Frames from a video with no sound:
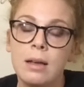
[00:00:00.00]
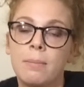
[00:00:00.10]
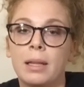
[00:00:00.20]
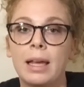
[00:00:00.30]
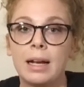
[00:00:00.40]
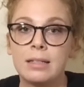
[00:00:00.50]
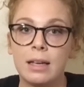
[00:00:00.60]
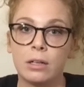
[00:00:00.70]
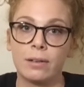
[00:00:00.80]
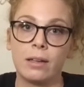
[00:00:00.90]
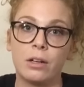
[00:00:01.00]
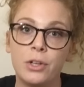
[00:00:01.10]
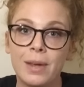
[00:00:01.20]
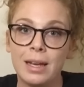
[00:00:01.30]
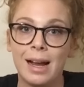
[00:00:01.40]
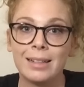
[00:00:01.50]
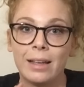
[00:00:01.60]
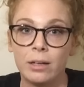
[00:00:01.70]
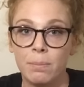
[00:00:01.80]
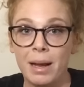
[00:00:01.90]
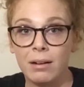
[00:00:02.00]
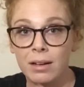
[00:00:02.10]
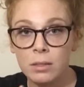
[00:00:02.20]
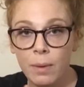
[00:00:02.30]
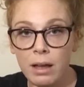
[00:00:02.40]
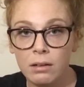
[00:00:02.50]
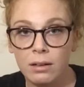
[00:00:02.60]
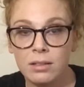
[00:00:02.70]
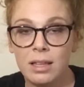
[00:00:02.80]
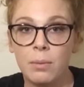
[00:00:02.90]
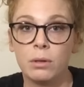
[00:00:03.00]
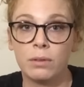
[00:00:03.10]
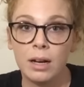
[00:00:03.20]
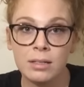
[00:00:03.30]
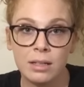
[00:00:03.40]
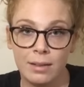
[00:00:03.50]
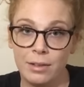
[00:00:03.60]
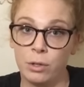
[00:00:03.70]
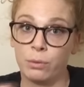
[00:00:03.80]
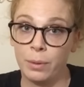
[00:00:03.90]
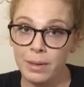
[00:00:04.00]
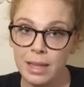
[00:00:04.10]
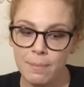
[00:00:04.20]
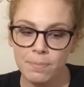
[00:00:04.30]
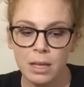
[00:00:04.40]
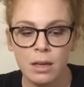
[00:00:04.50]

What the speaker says: but like I said earlier, you cannot get your bearings wet or else they will rust and then you'll ruin them.